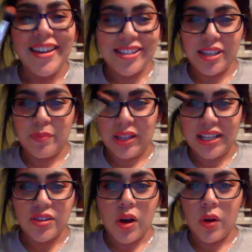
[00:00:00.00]
To
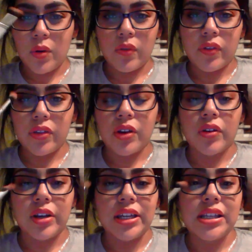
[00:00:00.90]
blend all over the
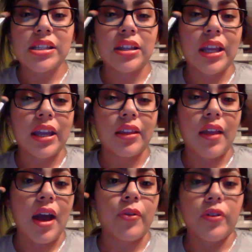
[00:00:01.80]
crease and like in the
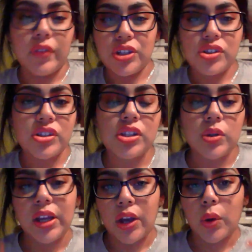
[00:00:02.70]
outer V, just to do
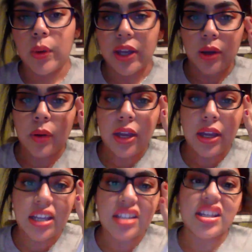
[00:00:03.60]
like a quick,
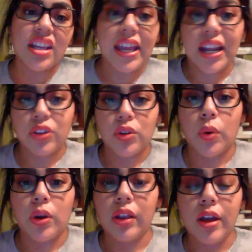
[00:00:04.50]
easy, get out the door
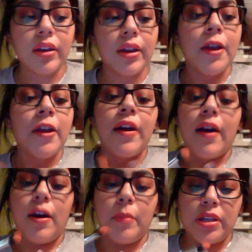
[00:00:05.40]
look.
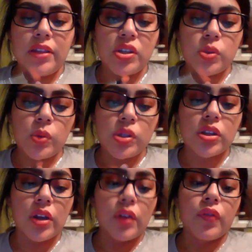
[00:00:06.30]
And then this one is
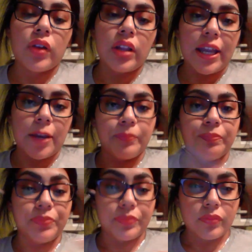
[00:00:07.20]
good for like
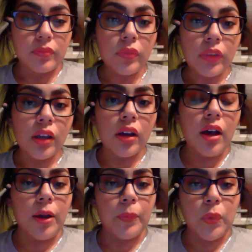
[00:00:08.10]

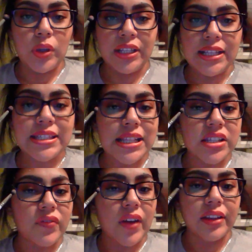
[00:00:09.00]
really
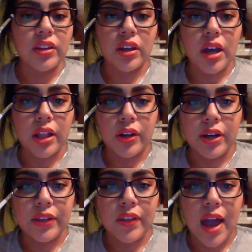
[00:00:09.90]
intensifying the color
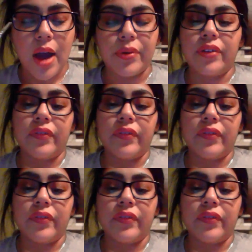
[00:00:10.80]
in the outer